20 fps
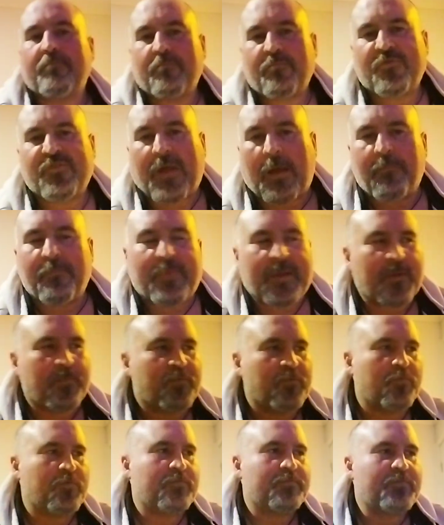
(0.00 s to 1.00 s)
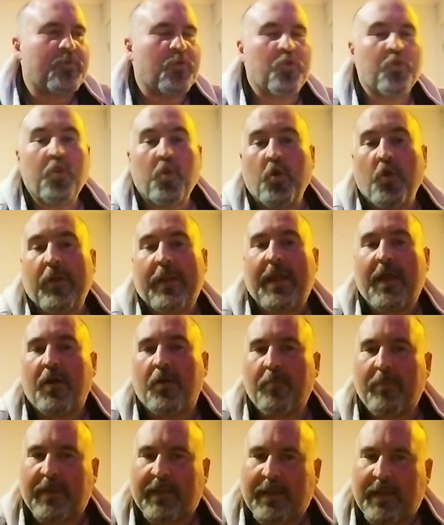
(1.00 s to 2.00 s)
some people learn how to
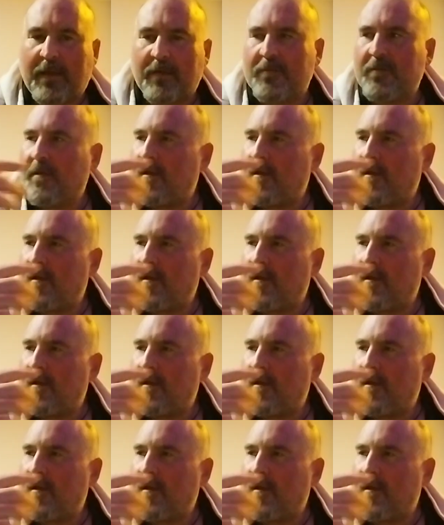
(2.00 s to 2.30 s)
become...